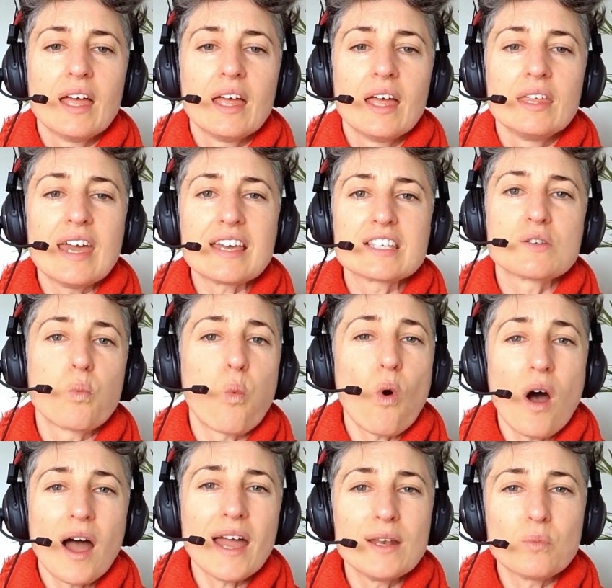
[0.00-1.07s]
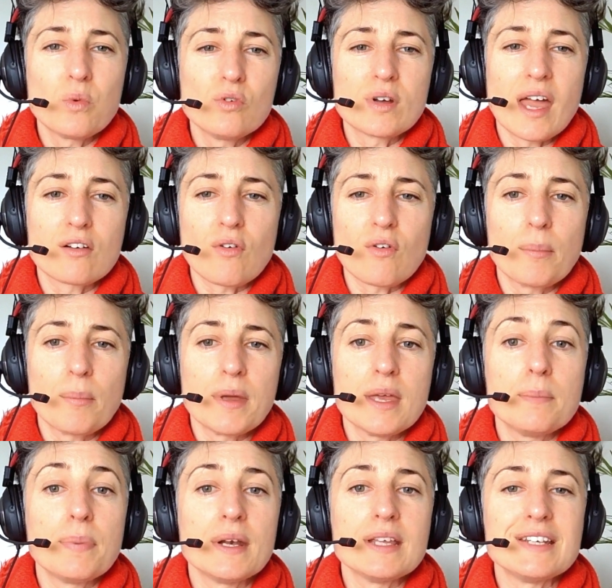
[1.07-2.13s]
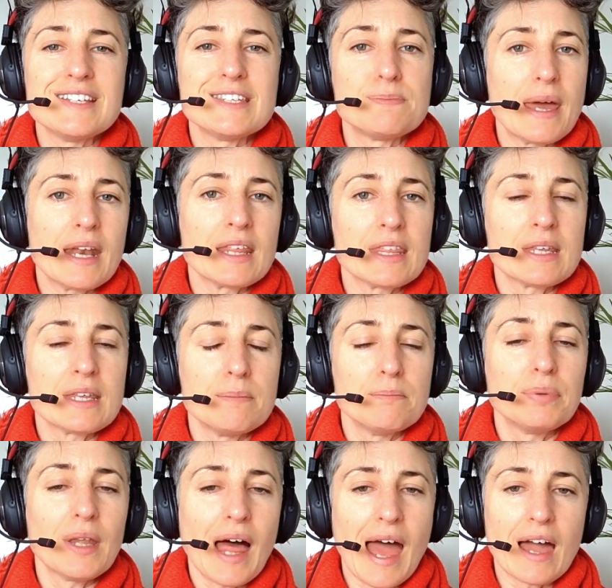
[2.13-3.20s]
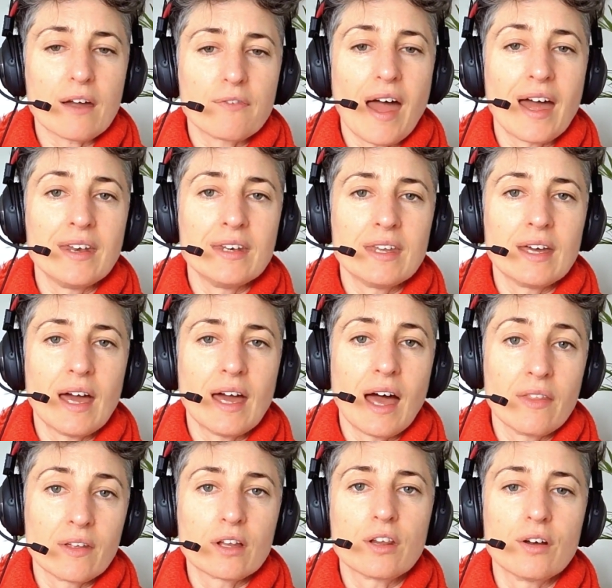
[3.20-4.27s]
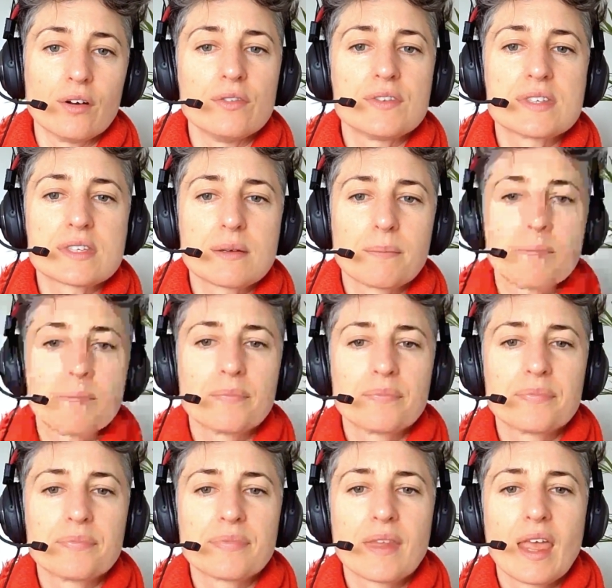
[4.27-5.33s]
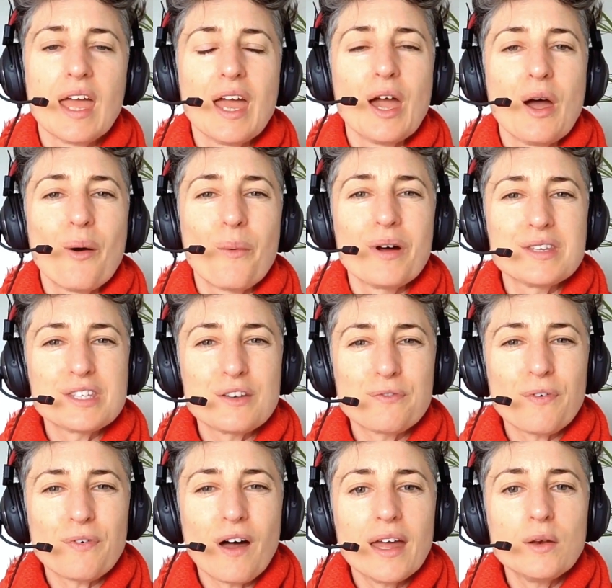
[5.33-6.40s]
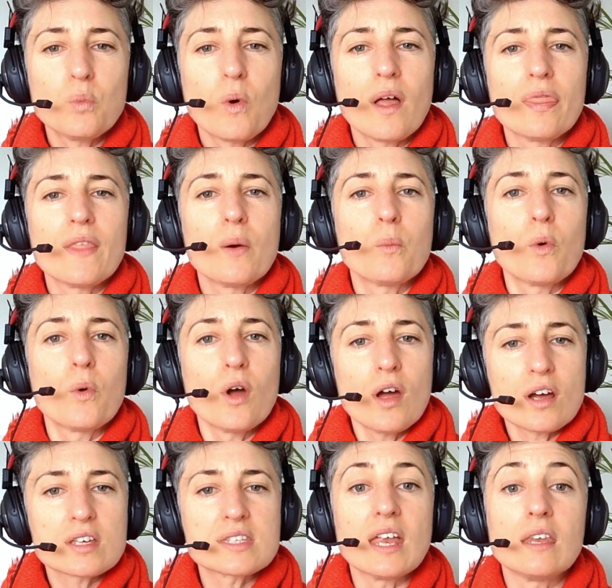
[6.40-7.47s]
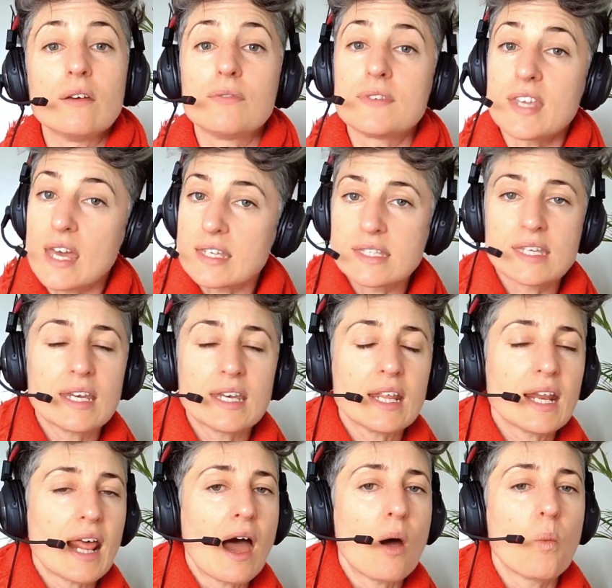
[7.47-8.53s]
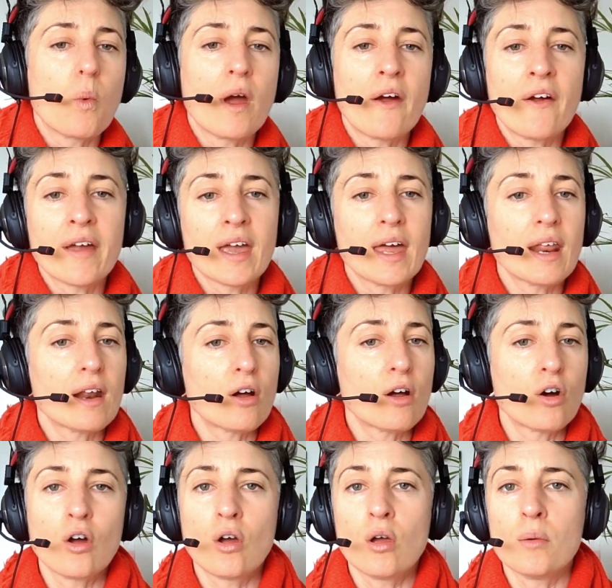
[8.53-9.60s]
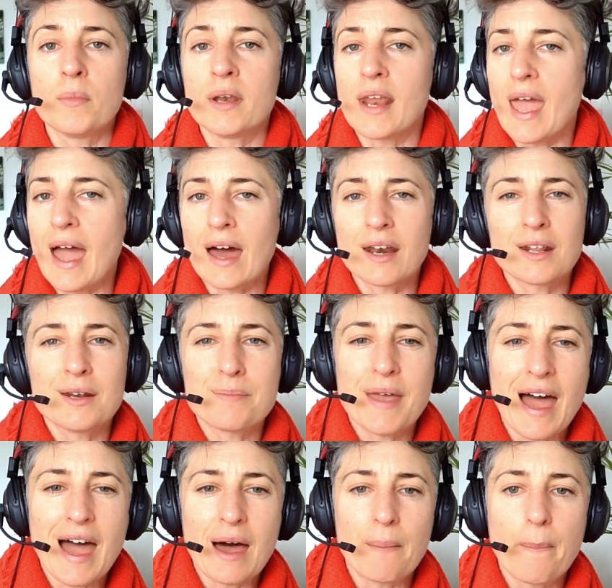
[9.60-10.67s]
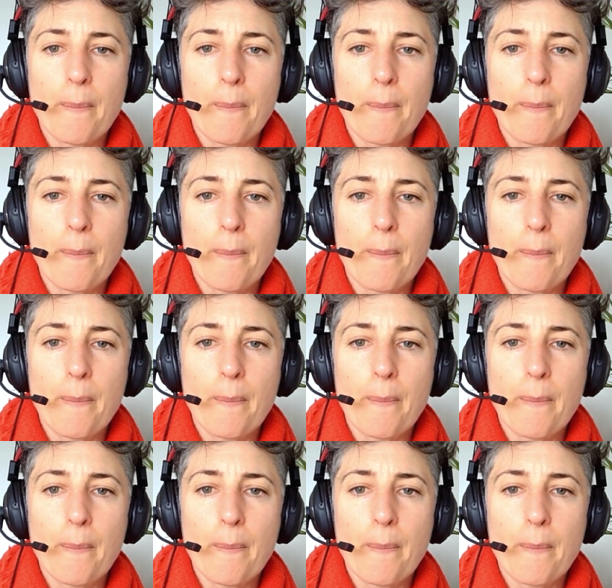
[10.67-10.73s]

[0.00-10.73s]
Yes, white will get grubby, but it is better than black for under other clothes. Once you find one that works and you've tested it out, wearing it at home and out and about,